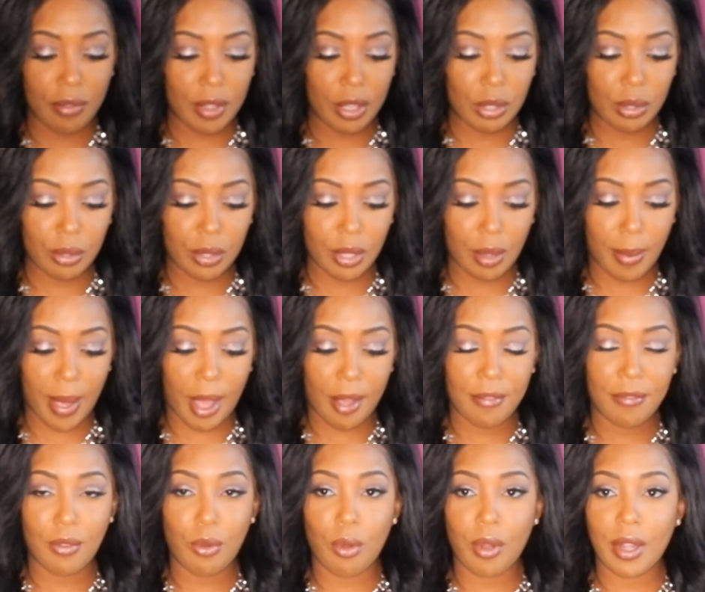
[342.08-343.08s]
This was about
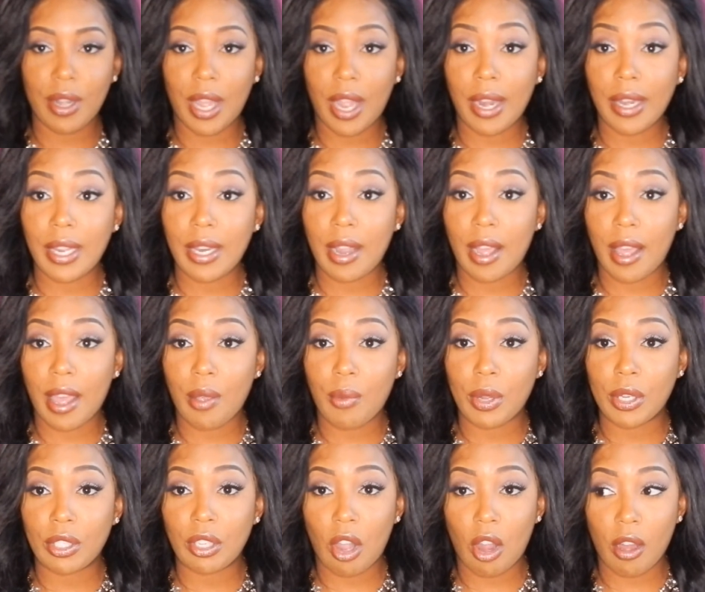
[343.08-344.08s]
$4.99
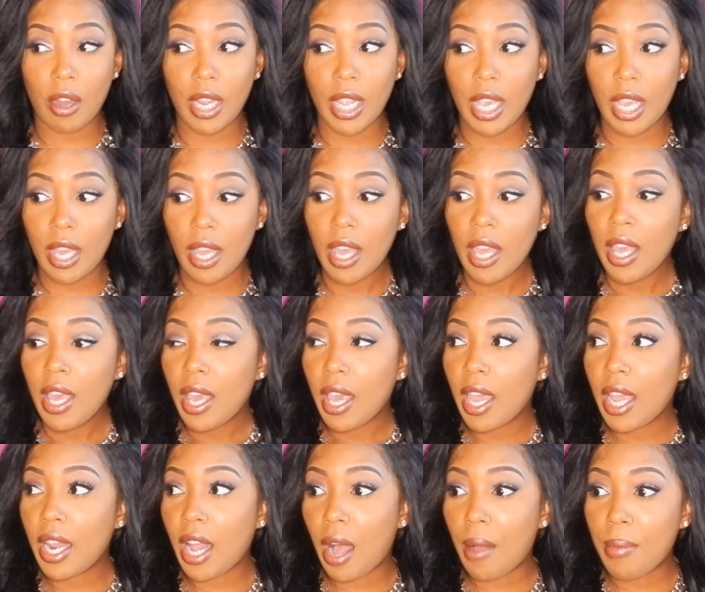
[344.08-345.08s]
with Target.
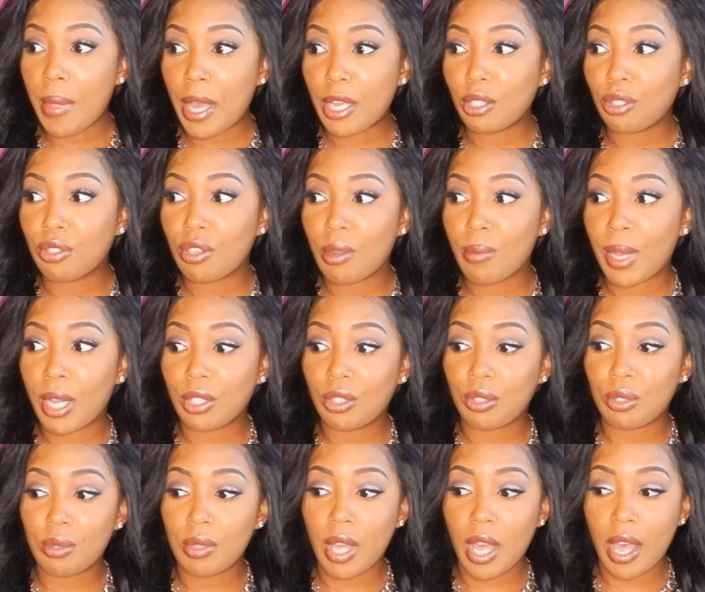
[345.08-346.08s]
And I'm not sure about
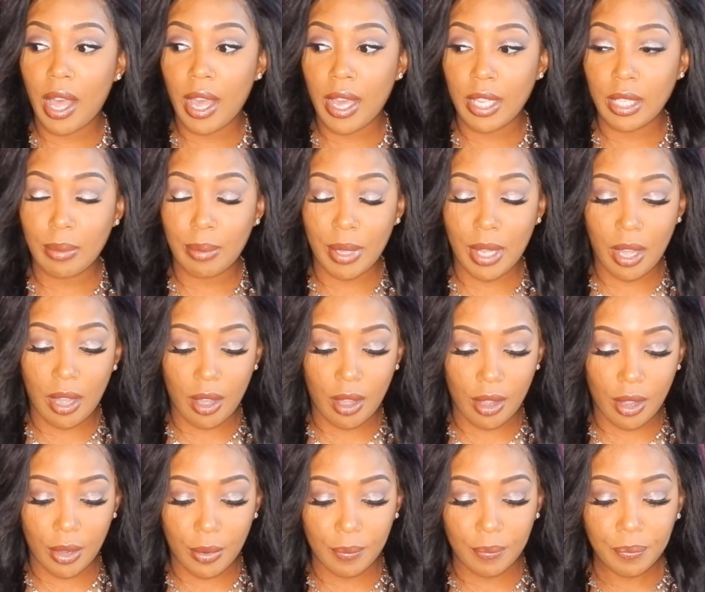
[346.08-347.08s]
you guys, but
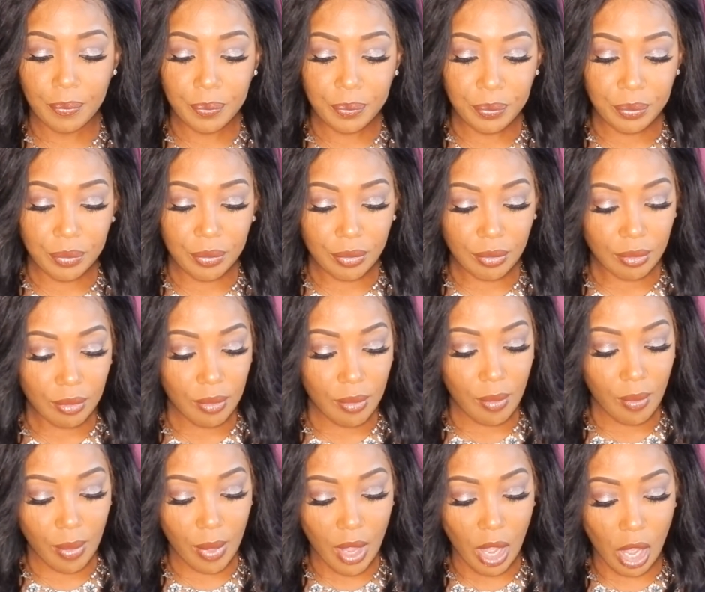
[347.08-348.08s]
I
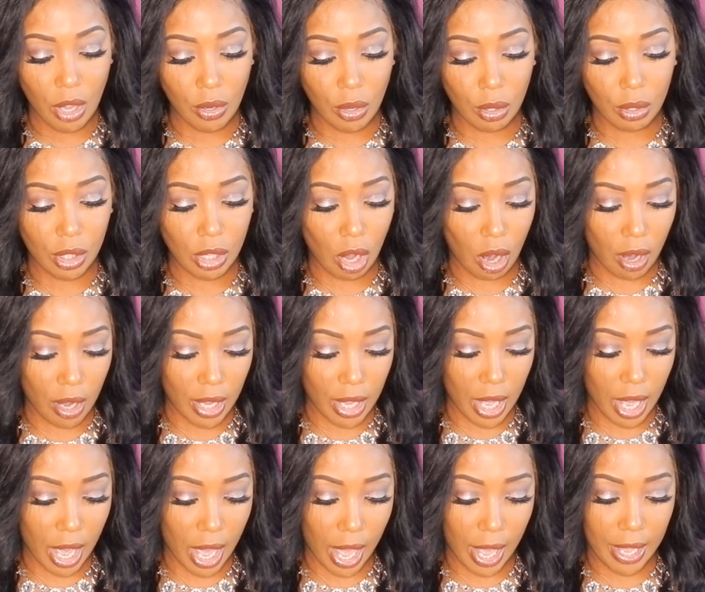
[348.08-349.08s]
know Target
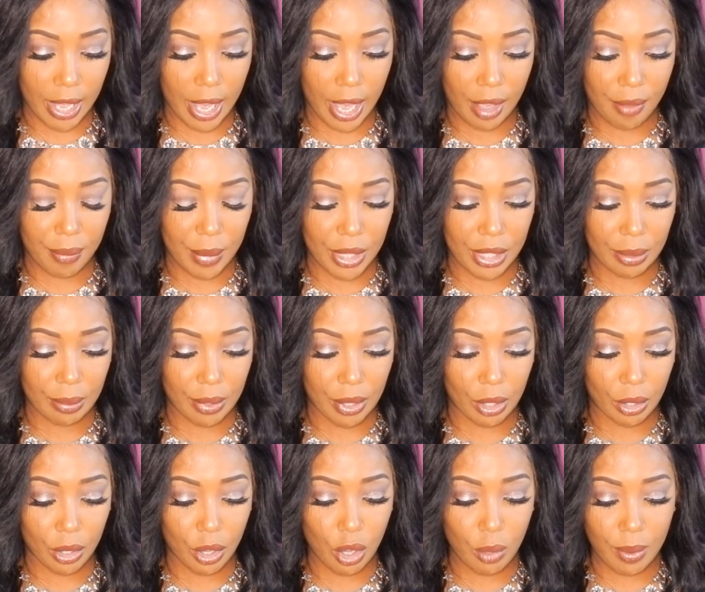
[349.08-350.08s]
had gave me some
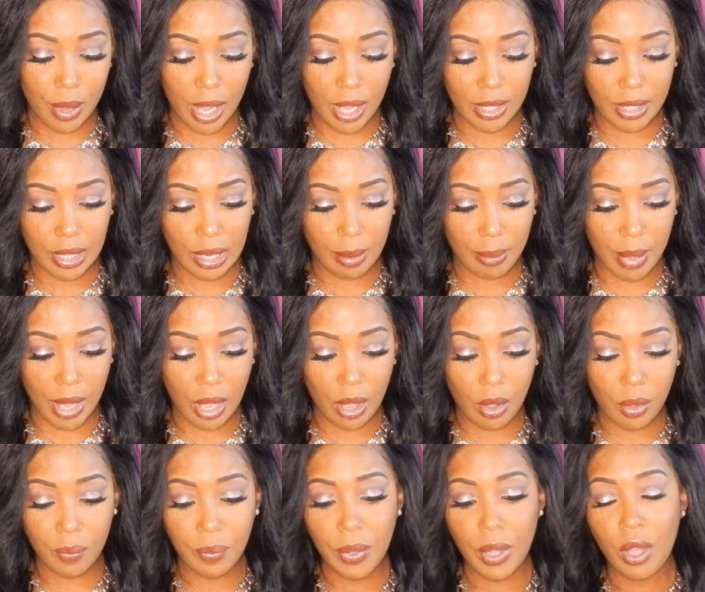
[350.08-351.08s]
little coupons in the
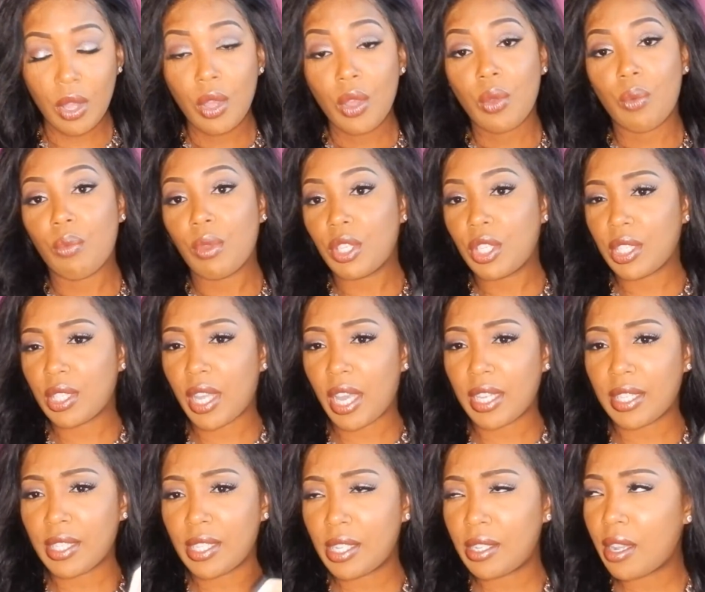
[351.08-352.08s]
mail, which is
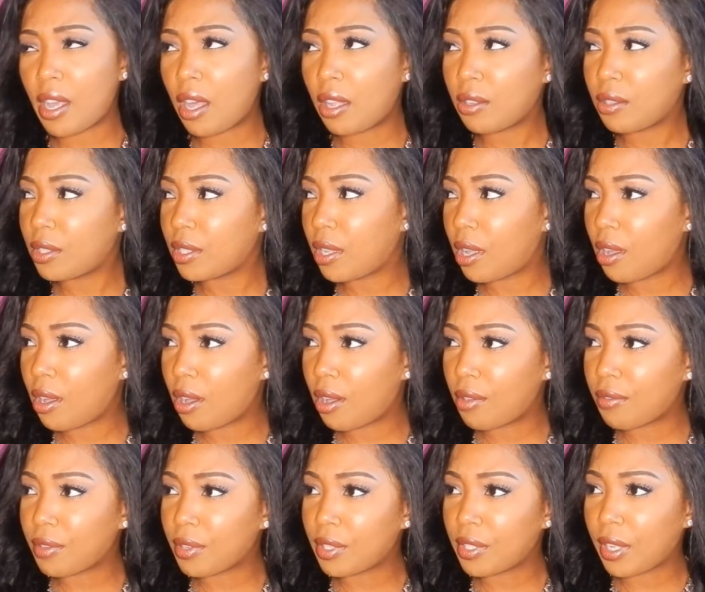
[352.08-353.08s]
like $10
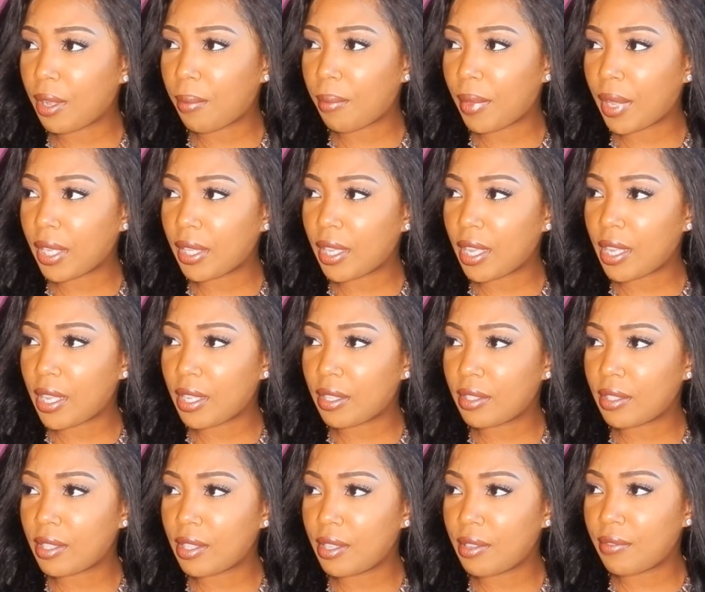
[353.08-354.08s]
off or something like
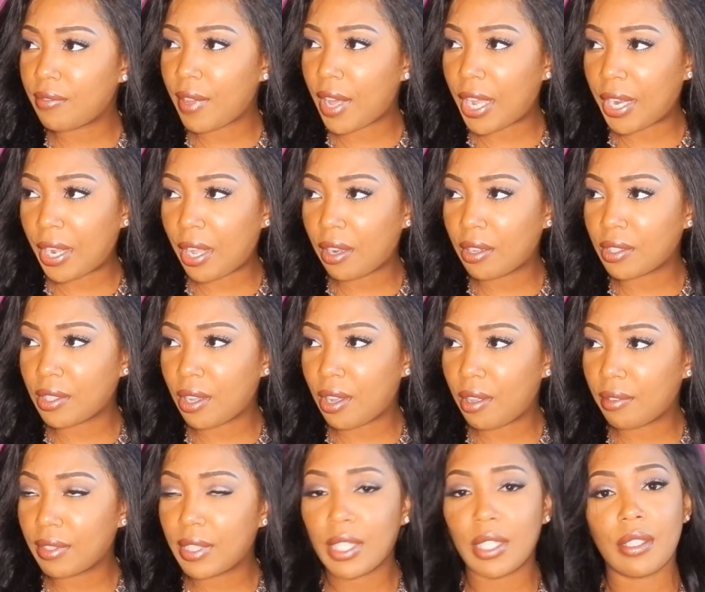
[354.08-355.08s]
that. $5
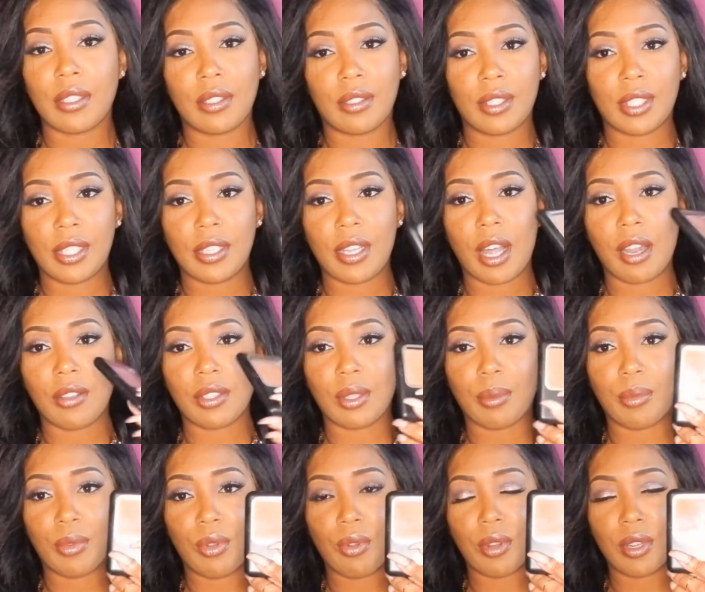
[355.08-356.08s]
off, $10 or
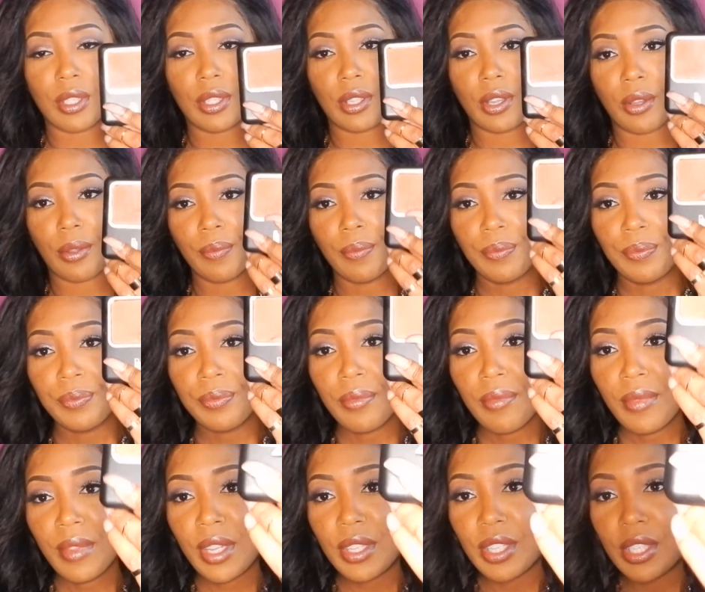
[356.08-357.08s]
more. So
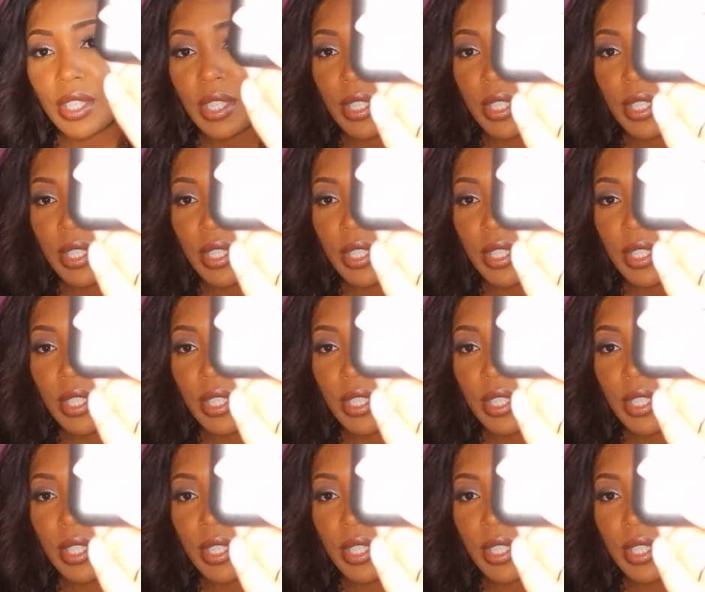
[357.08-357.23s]
this